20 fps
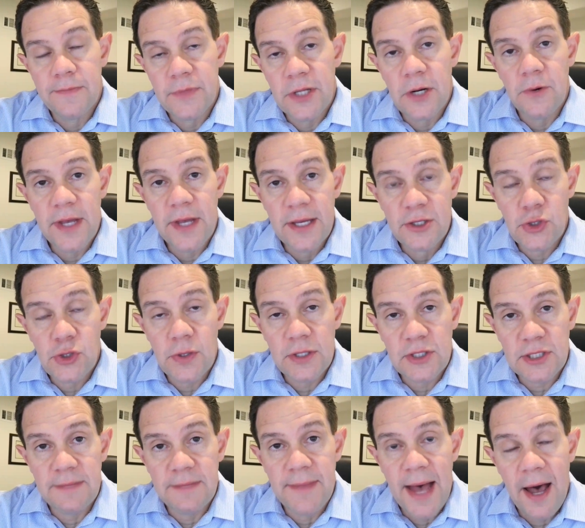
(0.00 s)
you know
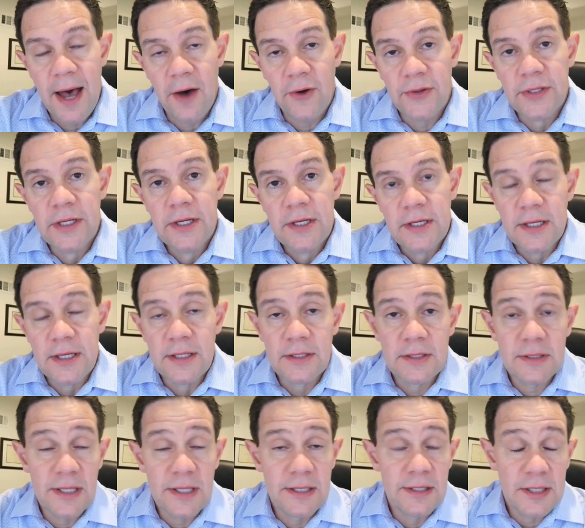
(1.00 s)
interest amount
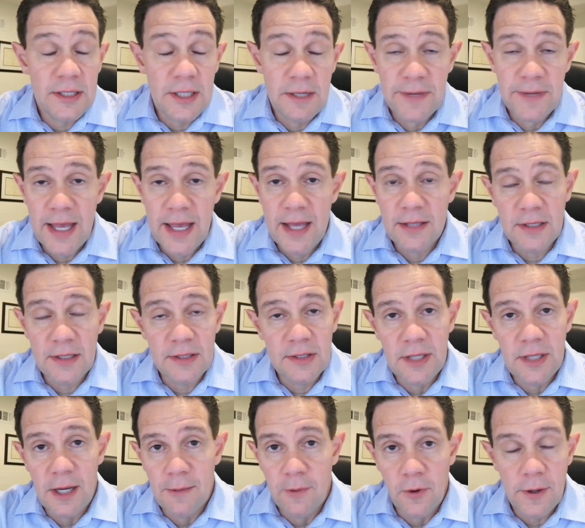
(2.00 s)
is in some cases
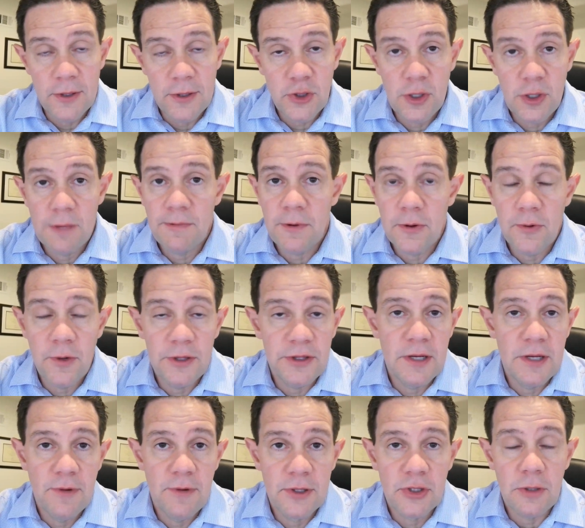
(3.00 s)
double or triple what
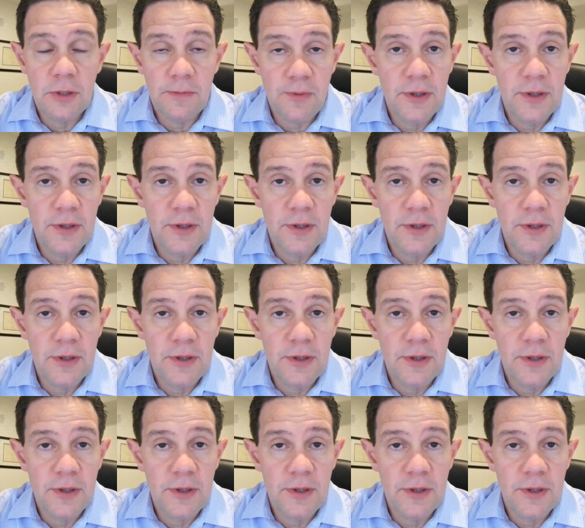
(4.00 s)
the original